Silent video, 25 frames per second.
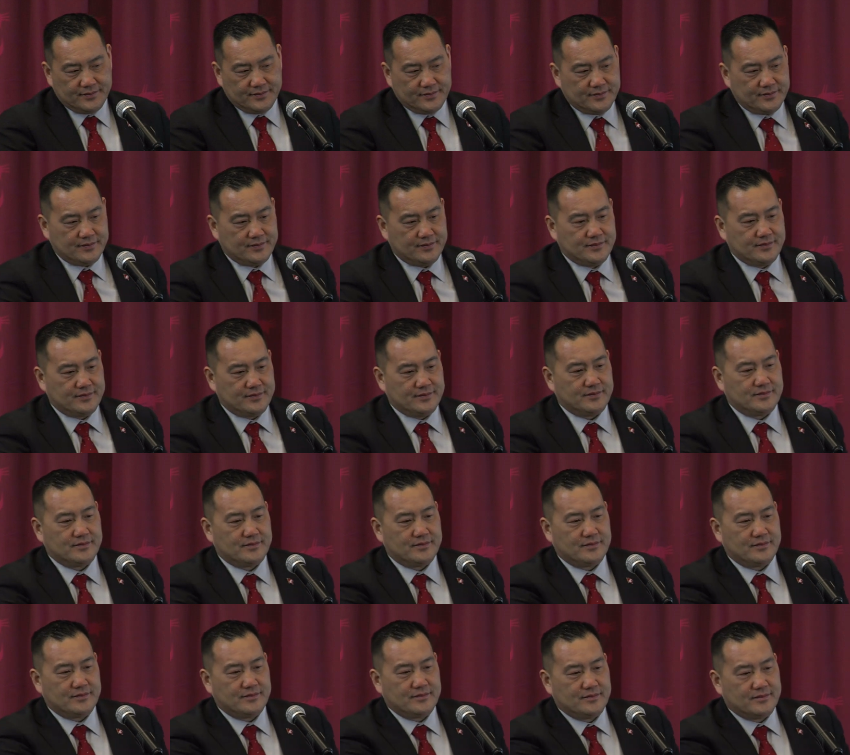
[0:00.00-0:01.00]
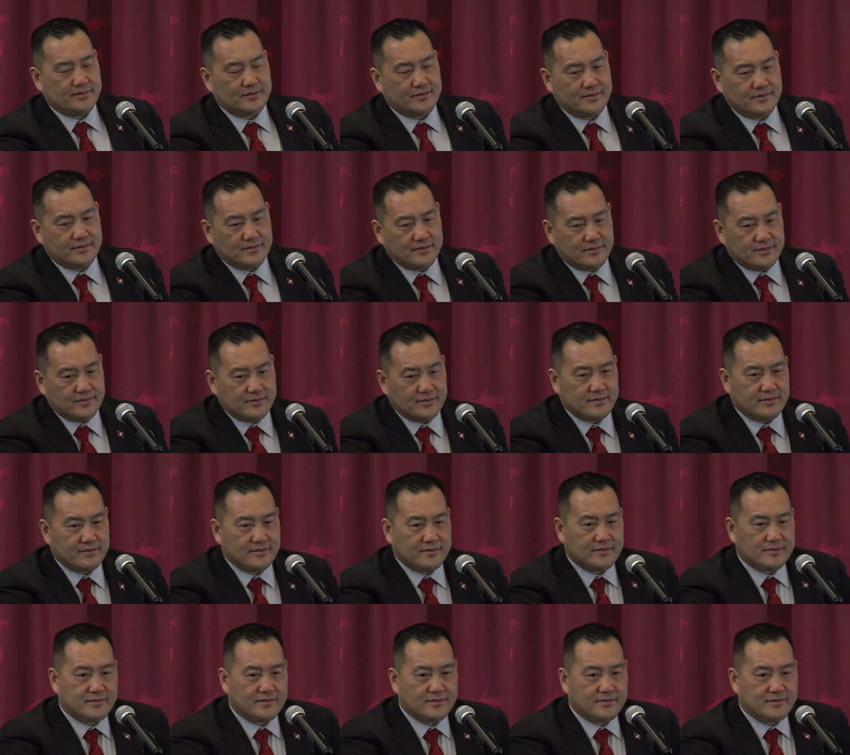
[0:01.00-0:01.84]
(no one is talking)